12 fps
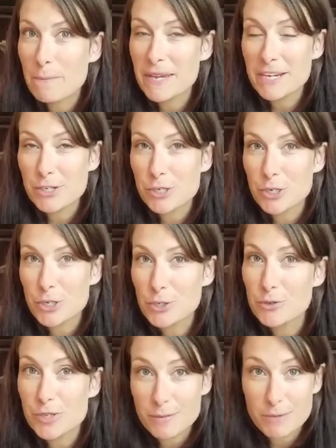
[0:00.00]
make sure
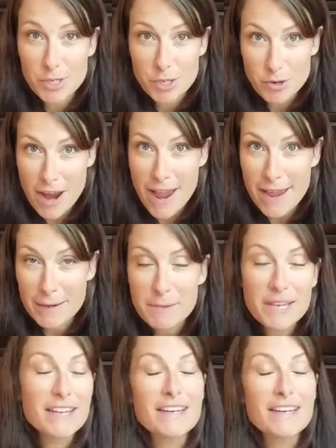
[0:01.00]
you subscribe